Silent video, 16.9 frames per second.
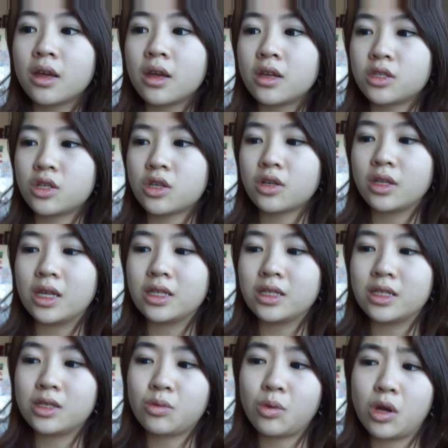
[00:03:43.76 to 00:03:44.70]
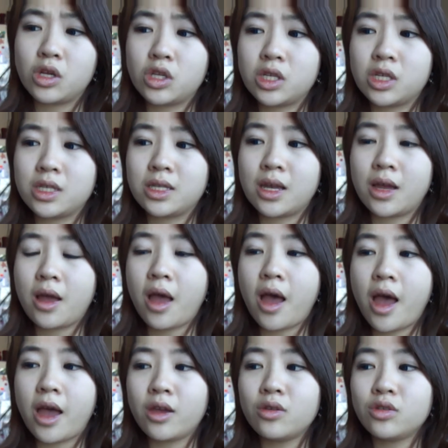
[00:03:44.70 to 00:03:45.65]
Circle lenses ranges,
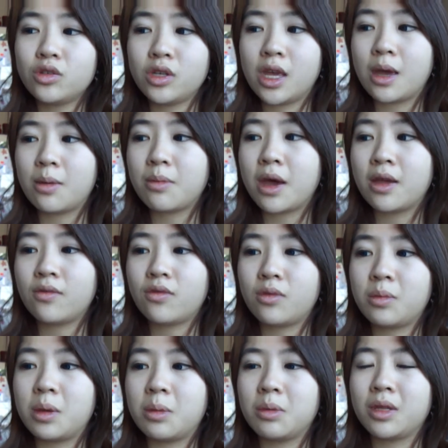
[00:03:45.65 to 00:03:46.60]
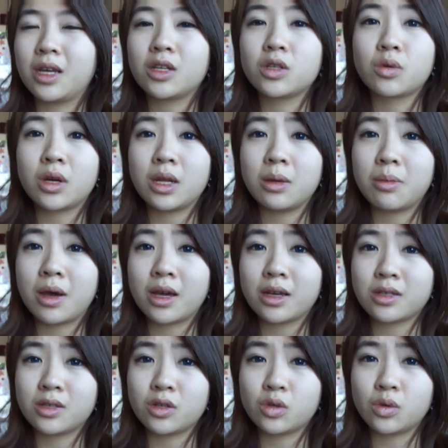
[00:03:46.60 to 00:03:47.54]
I usually get mine for maybe like $20
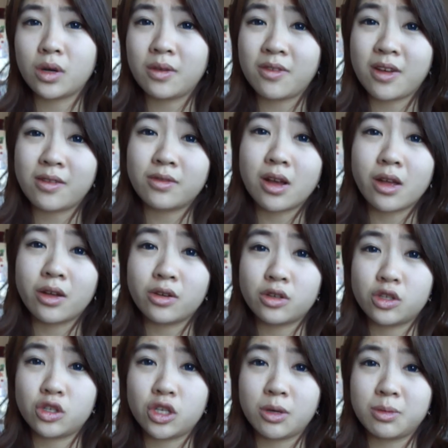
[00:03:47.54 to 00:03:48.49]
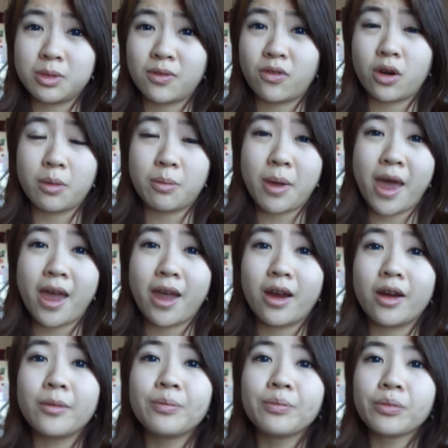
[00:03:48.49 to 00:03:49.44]
or $25 shipped for a
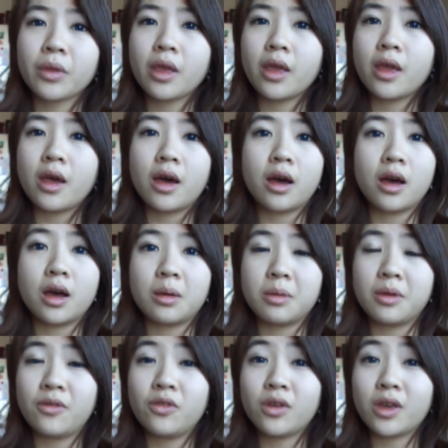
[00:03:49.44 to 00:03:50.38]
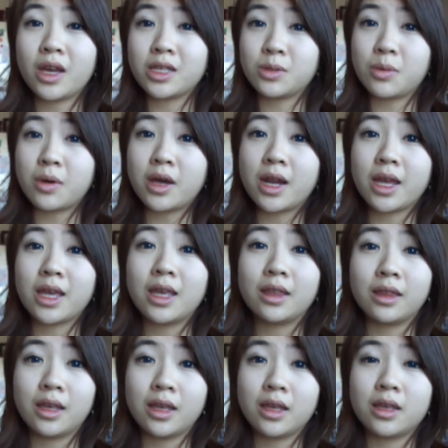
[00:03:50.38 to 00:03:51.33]
pair. If you guys want, I
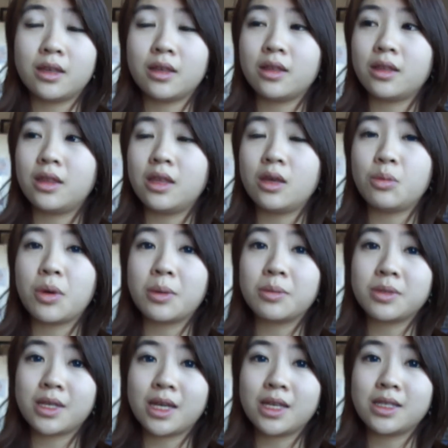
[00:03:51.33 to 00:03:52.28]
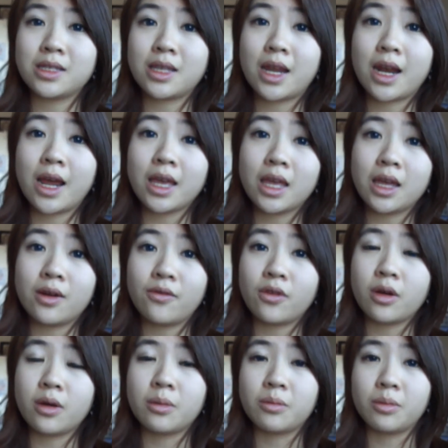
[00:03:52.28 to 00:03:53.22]
can link the websites that I get it
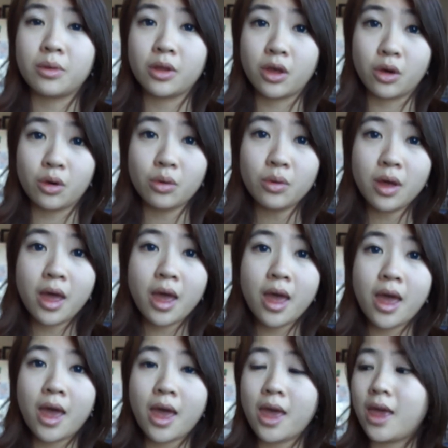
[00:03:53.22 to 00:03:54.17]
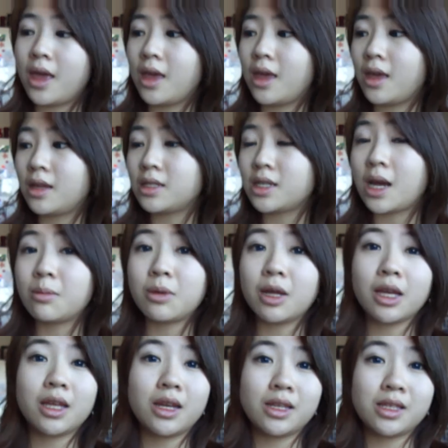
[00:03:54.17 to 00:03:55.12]
from below. And I'm
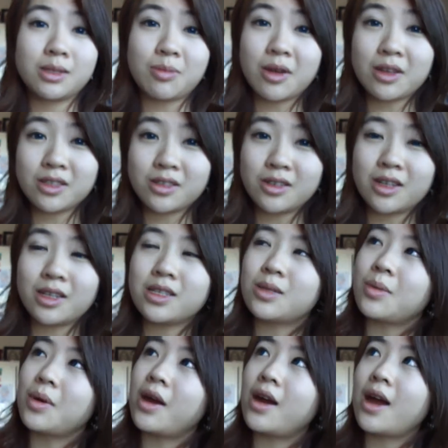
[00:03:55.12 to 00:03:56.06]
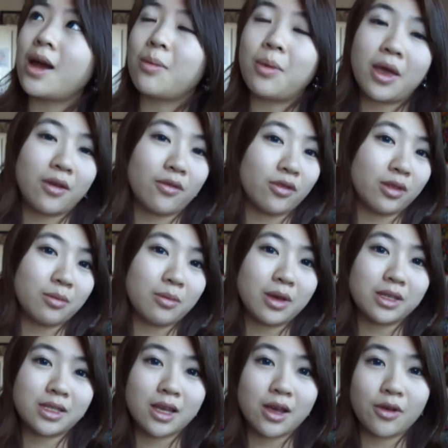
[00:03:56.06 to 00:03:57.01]
not getting sponsored, I swear. I pay for them
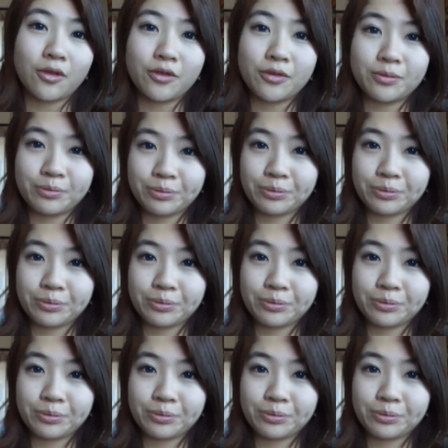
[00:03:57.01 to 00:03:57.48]
myself.